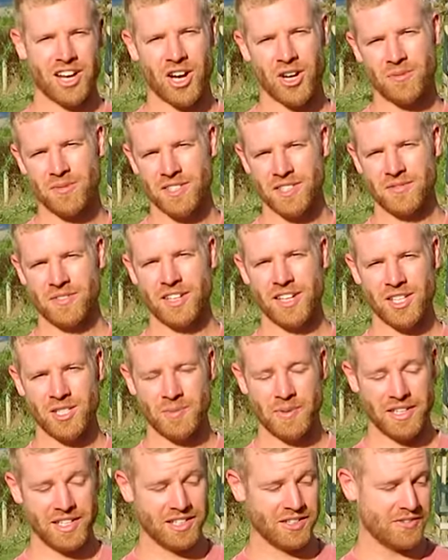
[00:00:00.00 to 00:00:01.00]
I hope this video has
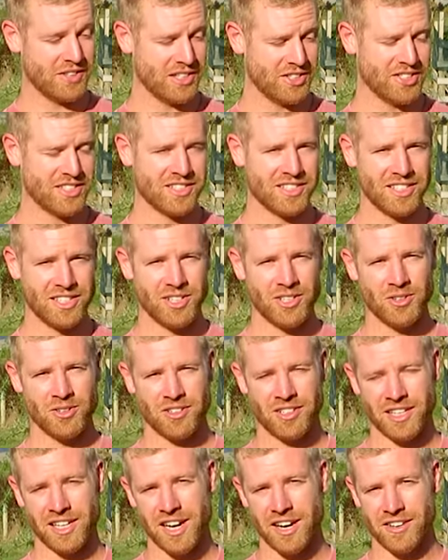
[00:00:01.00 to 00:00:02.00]
been of interest to you
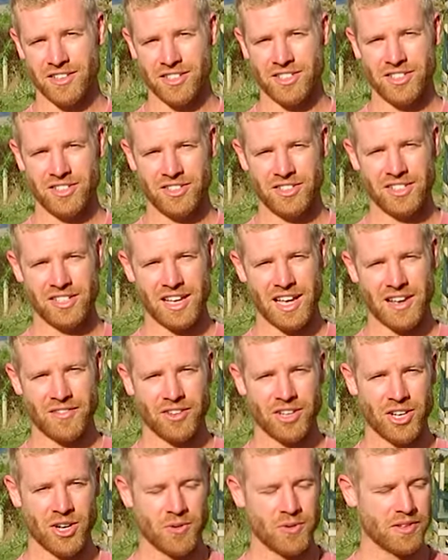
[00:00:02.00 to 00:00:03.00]
or encouraged you to have
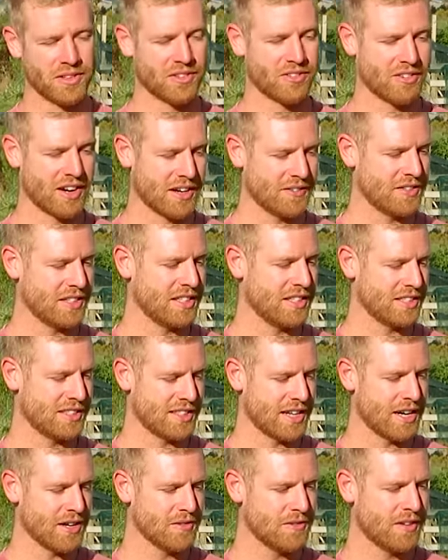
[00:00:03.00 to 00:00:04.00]
a go with grafting
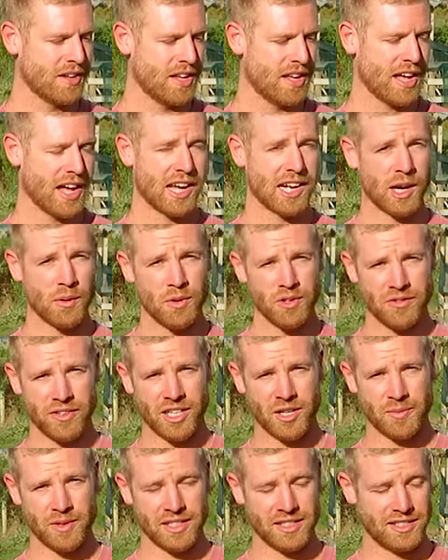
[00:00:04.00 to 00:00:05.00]
yourself and I would
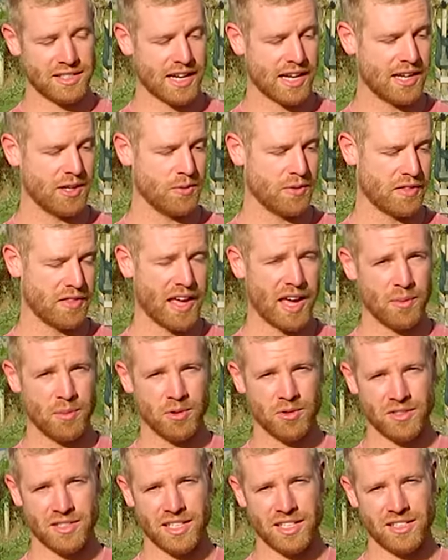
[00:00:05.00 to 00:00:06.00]
recommend starting with
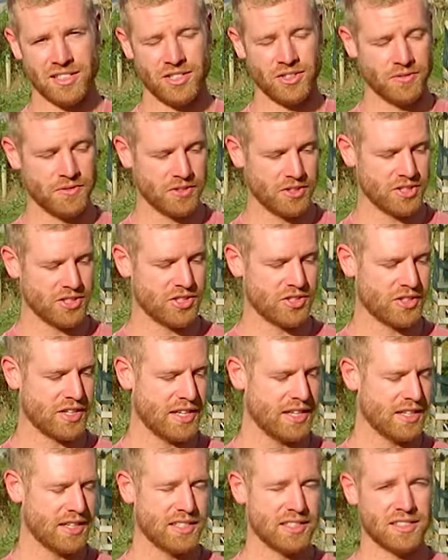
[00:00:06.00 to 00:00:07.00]
apples as your first
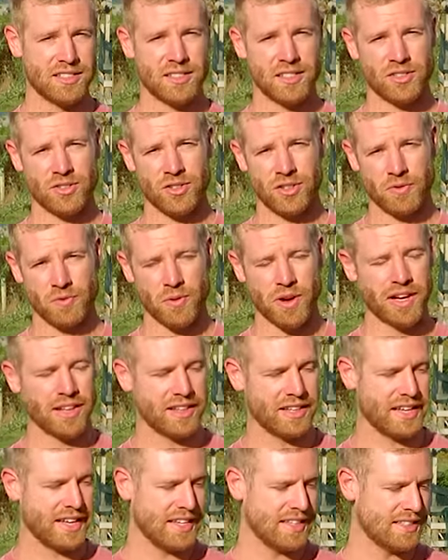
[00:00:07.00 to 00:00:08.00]
tree. It is sort of one of
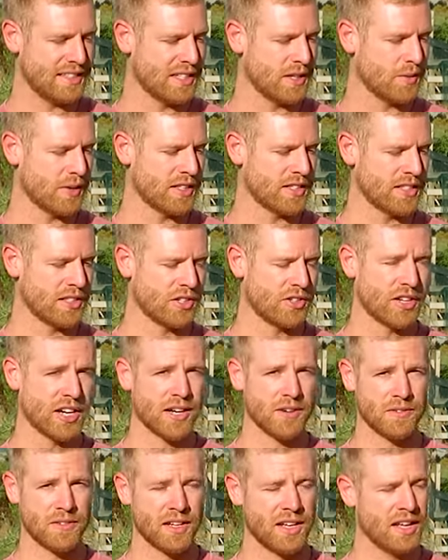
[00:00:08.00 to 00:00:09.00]
the easier ones to
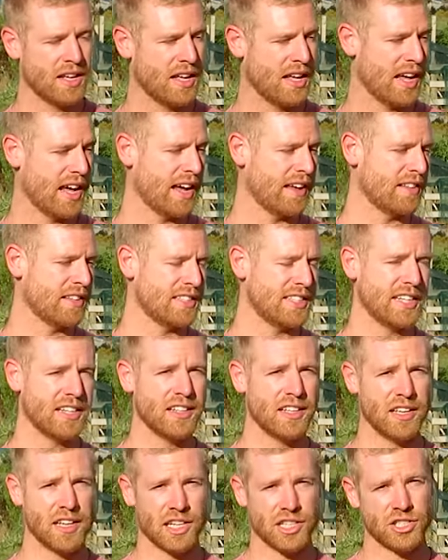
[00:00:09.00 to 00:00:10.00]
graft and the
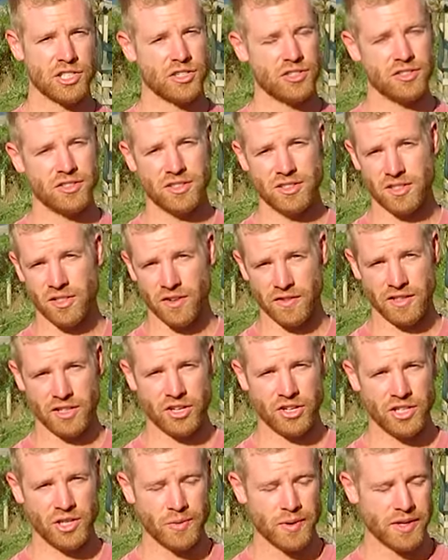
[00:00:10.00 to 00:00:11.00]
technique I showed you is not the
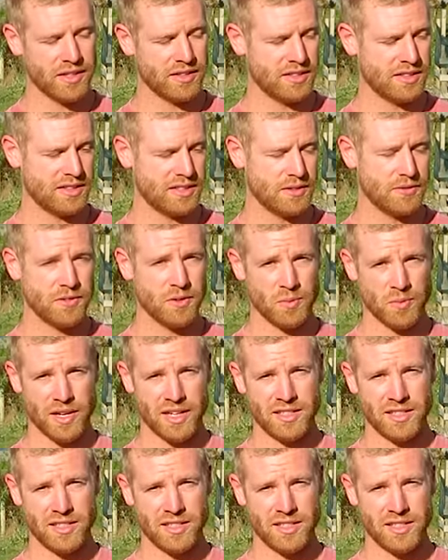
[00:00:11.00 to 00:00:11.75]
only one. There's different